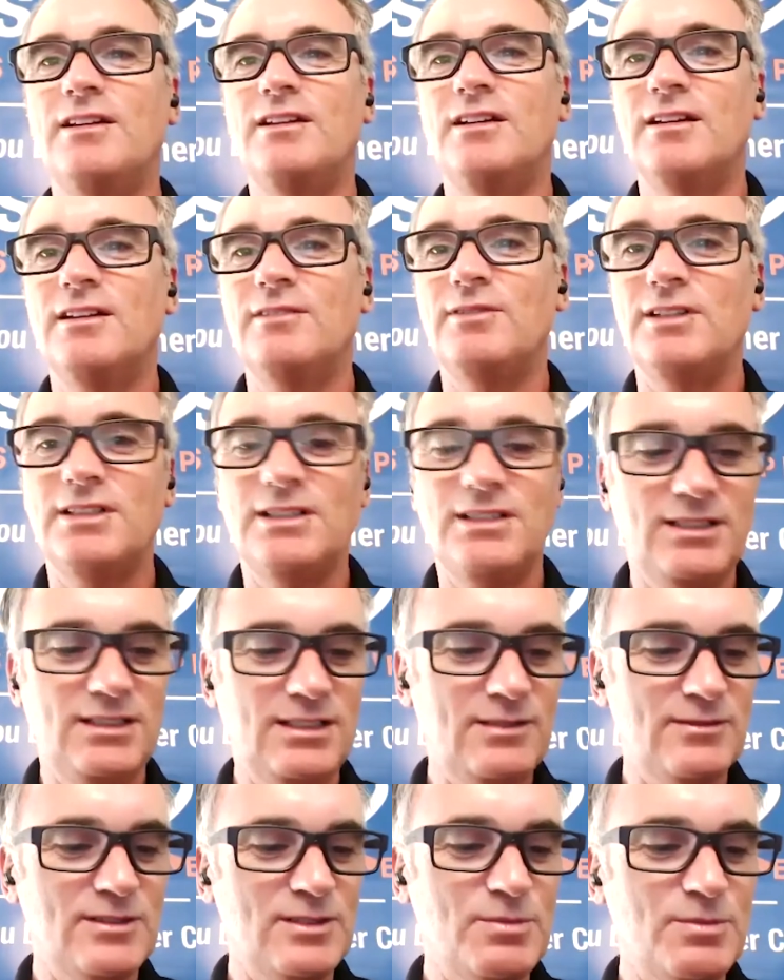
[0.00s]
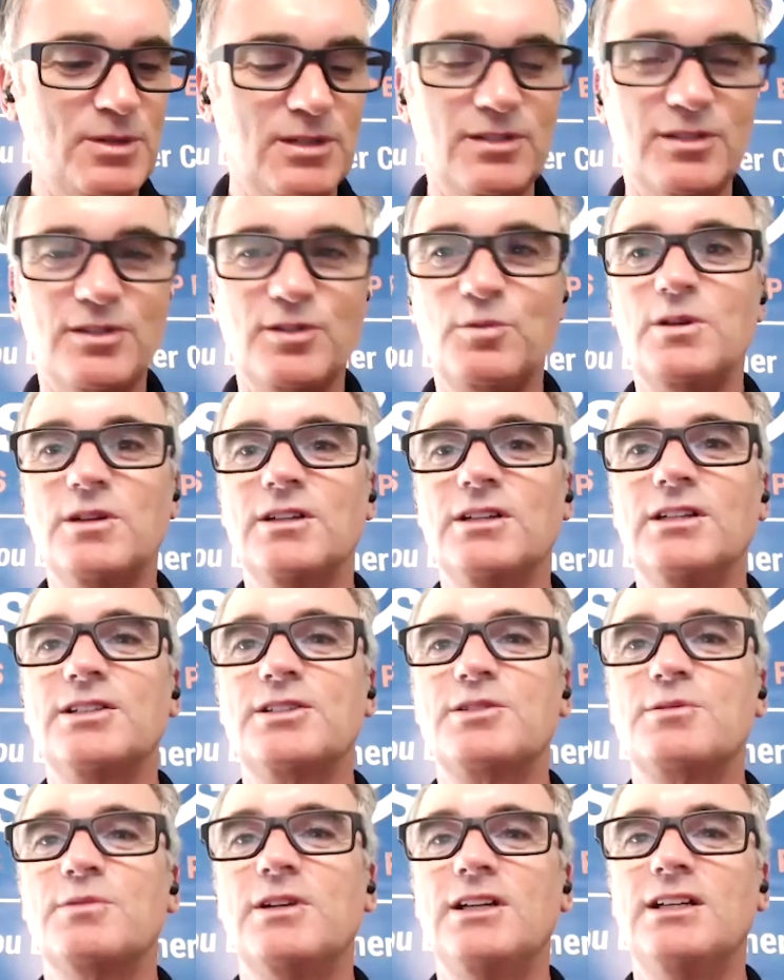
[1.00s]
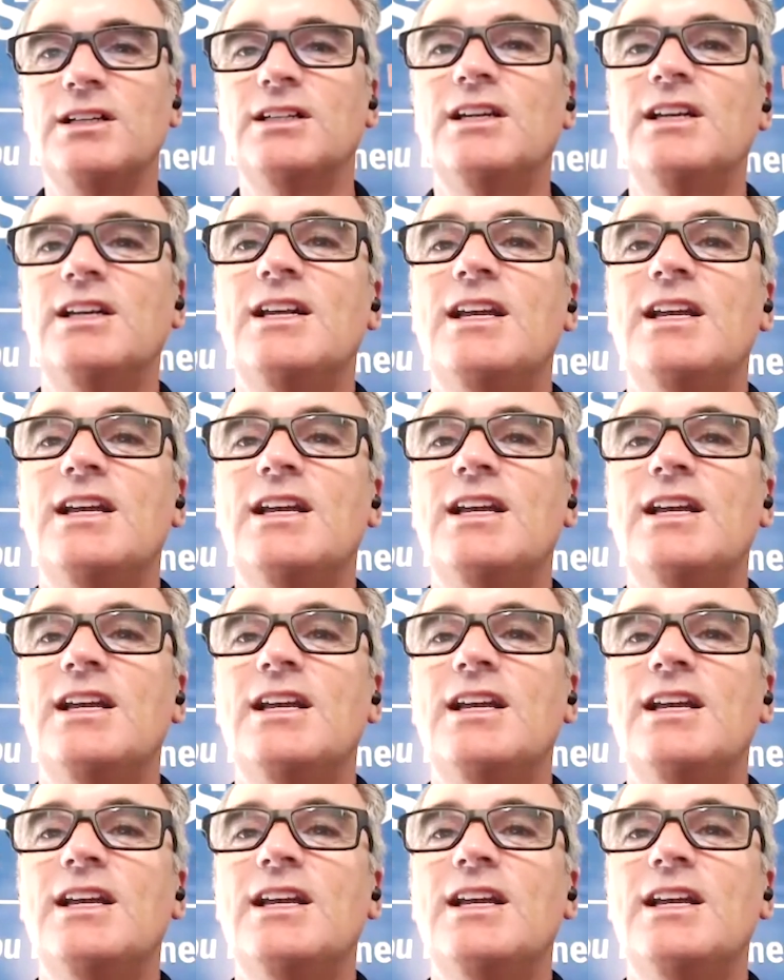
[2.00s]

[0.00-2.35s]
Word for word: Lovely, lovely part of the world as well.